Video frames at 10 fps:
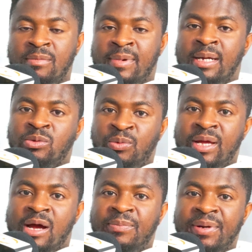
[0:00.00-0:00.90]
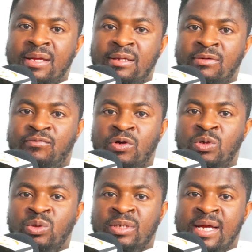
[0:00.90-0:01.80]
But we are praying for
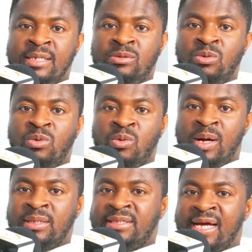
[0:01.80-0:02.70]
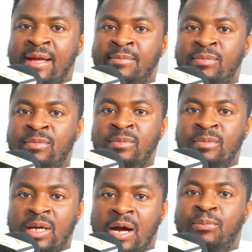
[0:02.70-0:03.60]
you to get one-time
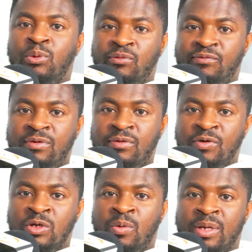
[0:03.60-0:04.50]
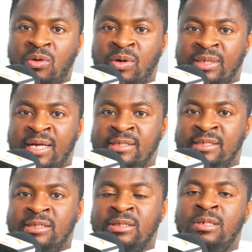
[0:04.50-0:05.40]
approved for your working
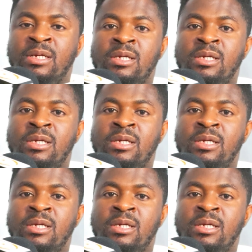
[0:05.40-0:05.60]
authorization.